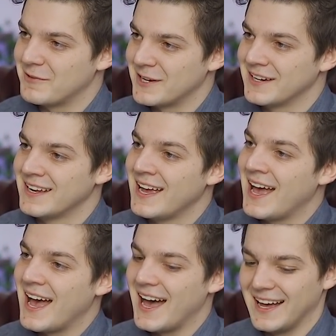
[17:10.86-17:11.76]
have here,
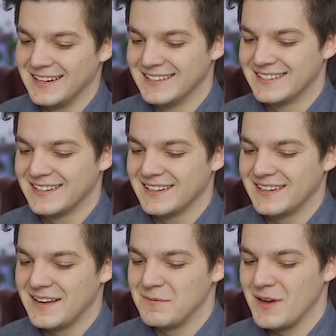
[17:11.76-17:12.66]
and
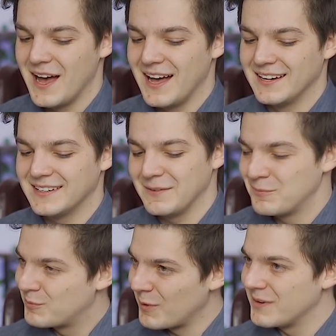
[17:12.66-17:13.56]

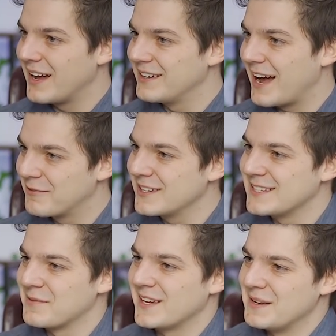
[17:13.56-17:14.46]
I've got
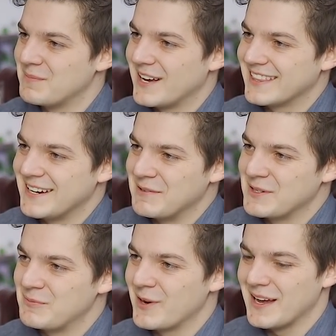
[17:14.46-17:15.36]
something in mind that I want
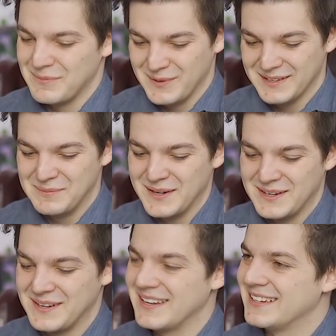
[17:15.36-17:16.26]
to bring up, but
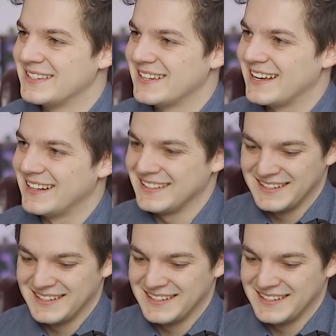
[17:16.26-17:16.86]
I'll.